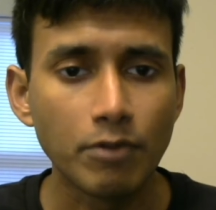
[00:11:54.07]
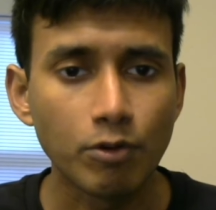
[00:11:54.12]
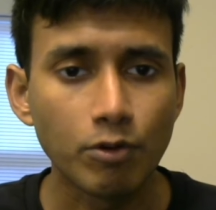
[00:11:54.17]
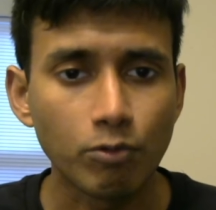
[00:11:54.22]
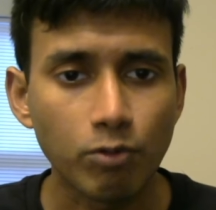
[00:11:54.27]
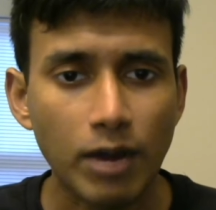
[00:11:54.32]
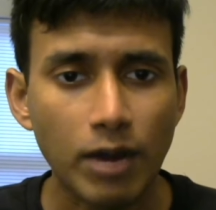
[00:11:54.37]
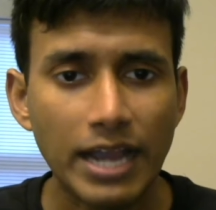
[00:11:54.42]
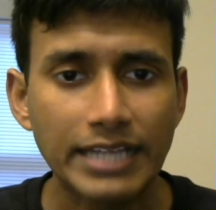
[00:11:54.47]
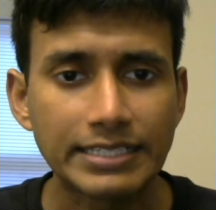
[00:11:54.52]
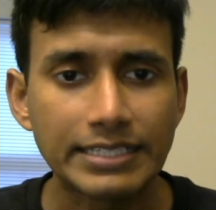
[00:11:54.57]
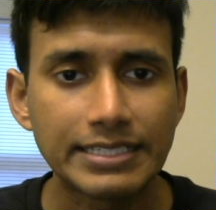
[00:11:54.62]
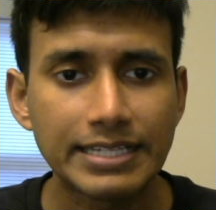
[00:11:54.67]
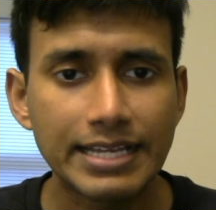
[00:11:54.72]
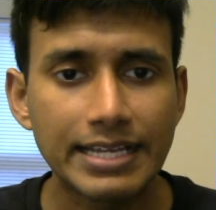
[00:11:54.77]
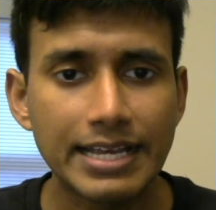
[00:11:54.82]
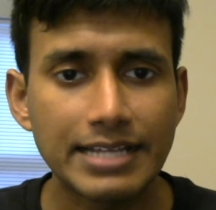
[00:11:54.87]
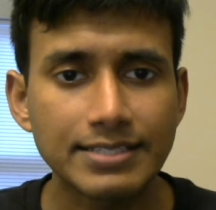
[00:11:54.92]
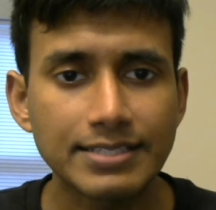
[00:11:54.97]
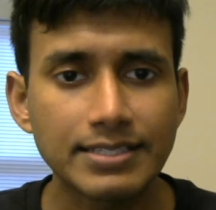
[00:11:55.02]
white
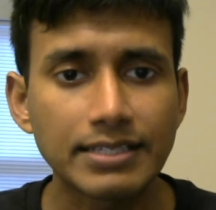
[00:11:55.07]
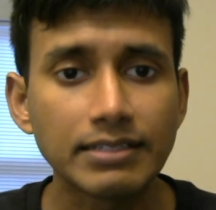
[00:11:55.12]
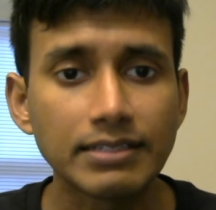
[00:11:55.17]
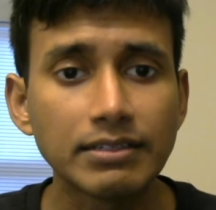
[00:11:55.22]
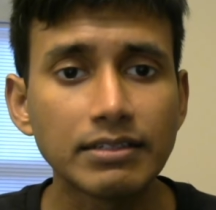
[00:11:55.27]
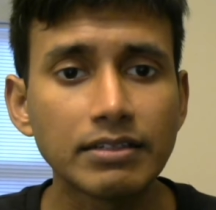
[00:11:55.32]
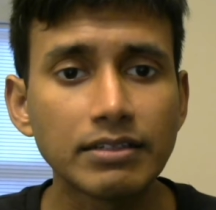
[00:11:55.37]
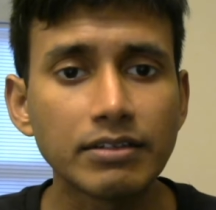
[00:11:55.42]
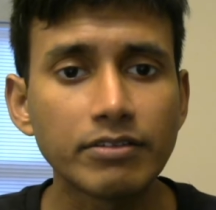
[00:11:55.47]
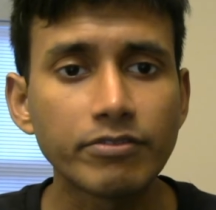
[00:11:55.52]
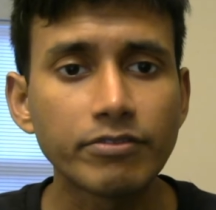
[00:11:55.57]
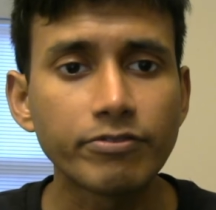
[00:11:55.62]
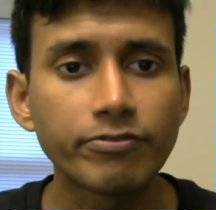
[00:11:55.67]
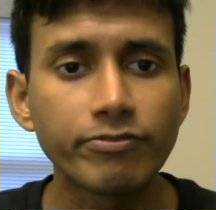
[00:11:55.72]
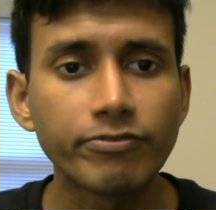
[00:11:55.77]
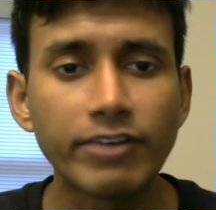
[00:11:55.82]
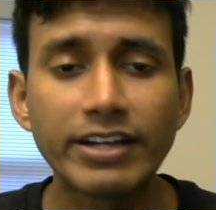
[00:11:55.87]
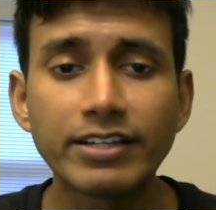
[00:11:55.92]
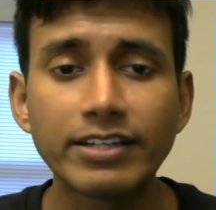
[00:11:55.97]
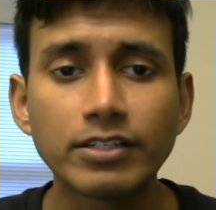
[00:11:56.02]
has a
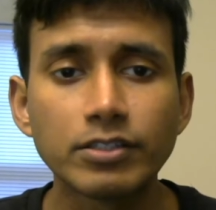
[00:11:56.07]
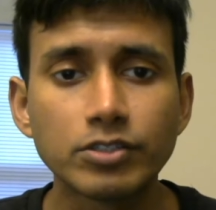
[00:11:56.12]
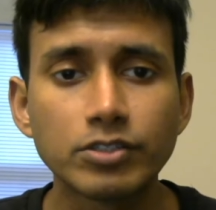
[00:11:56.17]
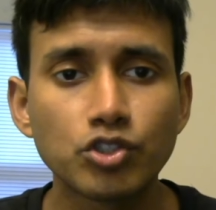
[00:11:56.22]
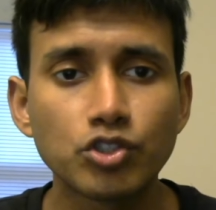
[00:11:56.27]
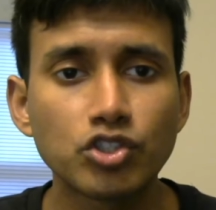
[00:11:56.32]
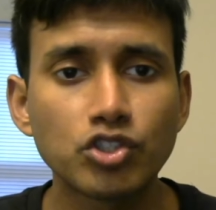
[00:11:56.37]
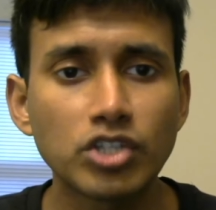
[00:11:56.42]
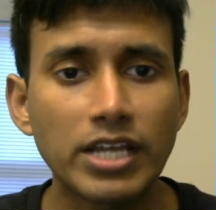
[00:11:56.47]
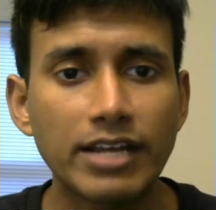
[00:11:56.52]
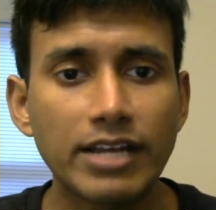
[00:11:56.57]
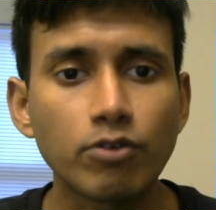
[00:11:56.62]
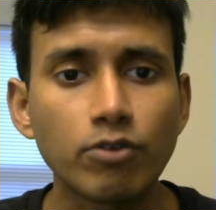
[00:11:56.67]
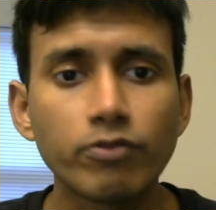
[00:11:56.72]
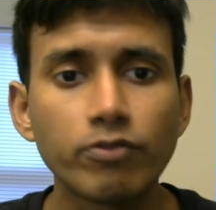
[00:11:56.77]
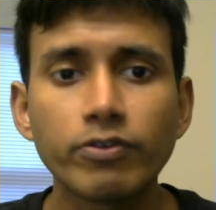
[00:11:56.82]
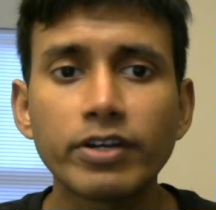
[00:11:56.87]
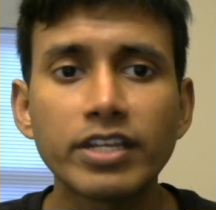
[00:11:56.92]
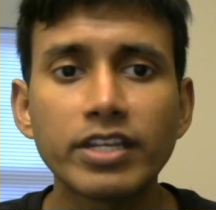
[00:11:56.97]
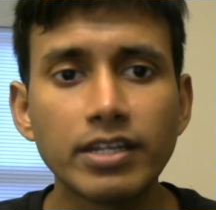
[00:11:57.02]
very good check over
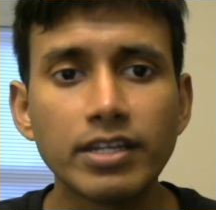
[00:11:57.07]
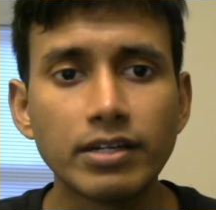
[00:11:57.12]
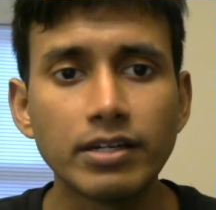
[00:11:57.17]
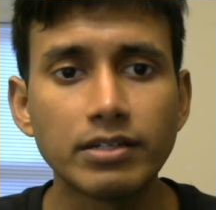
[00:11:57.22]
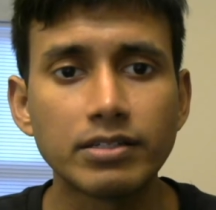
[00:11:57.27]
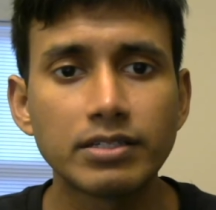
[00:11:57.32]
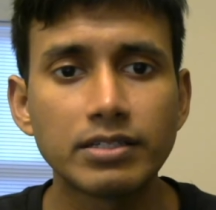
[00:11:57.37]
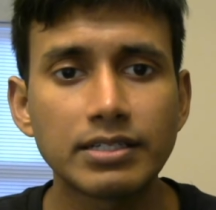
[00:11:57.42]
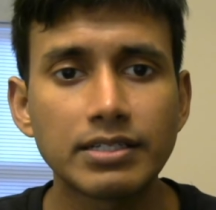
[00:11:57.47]
here